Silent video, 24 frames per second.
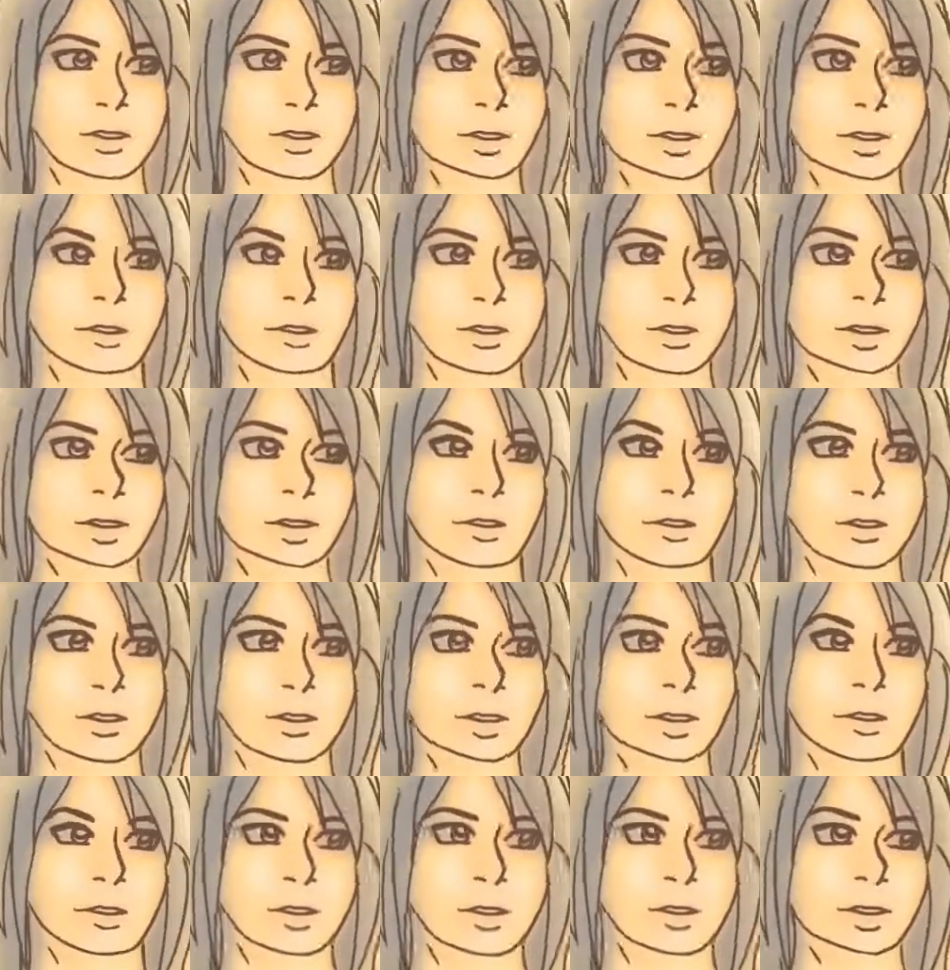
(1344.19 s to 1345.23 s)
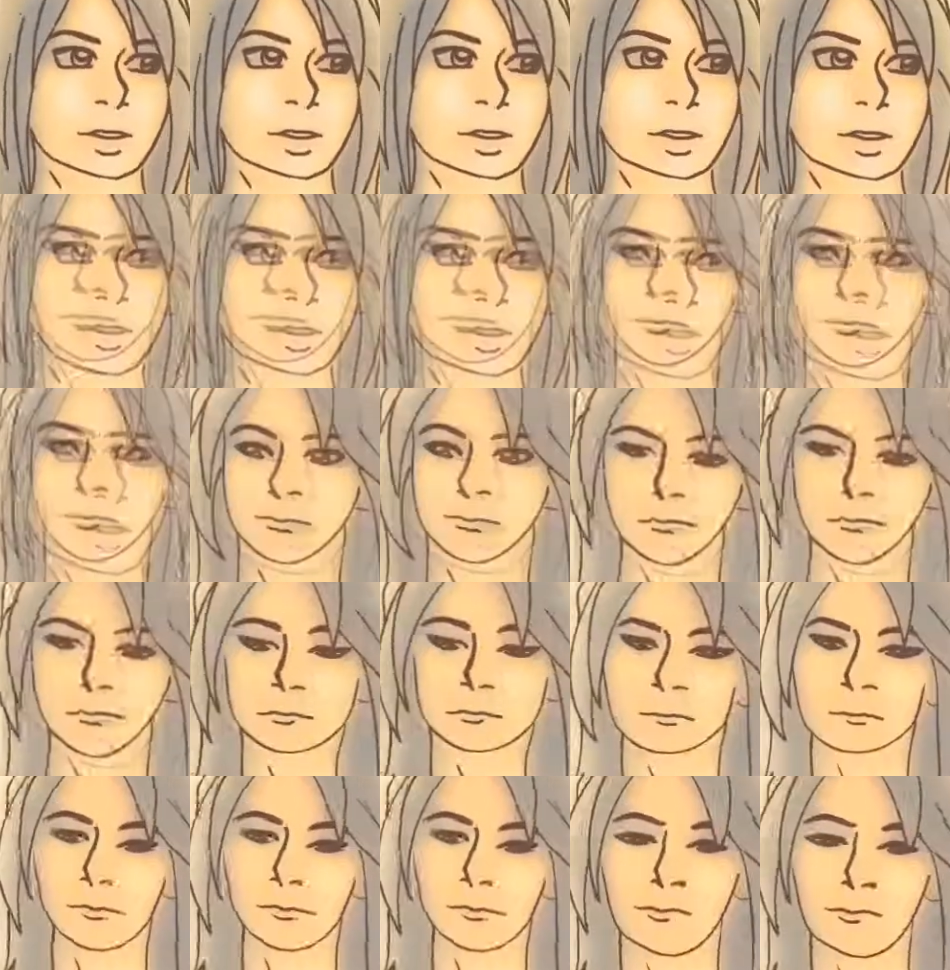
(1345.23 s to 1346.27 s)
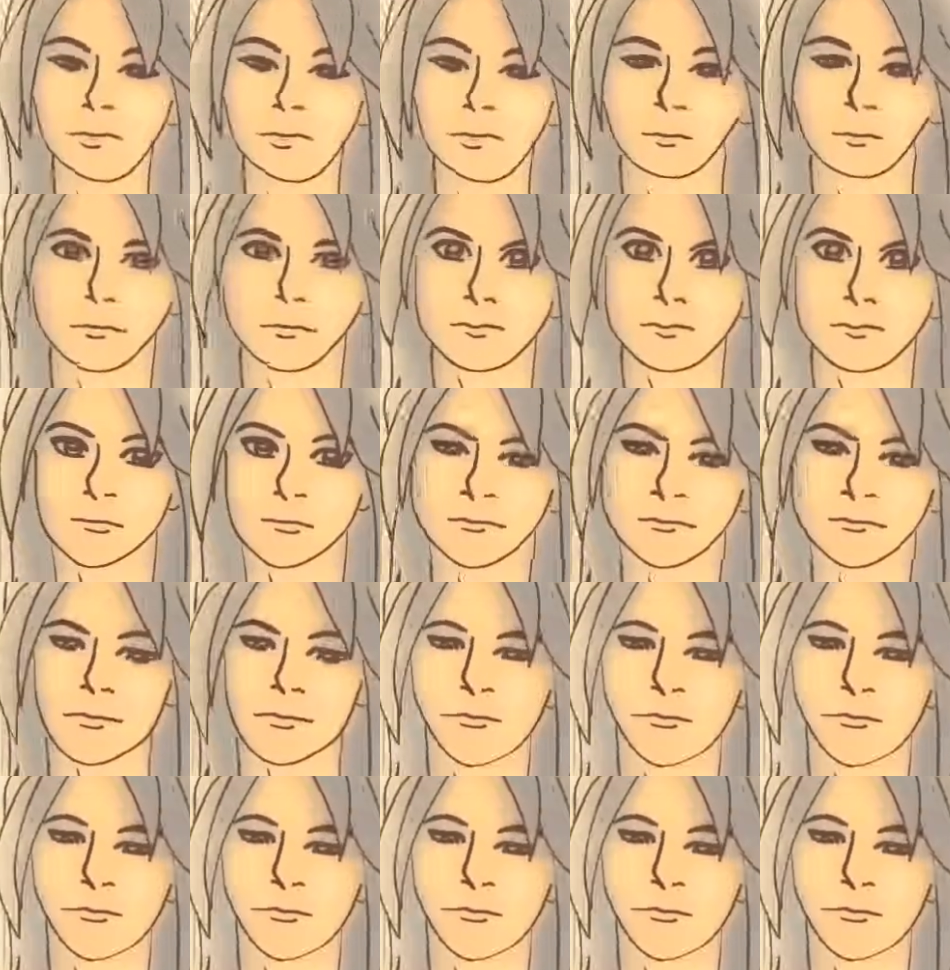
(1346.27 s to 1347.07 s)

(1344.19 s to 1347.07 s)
Huh, I wonder if she answered it dressed like that. Wow.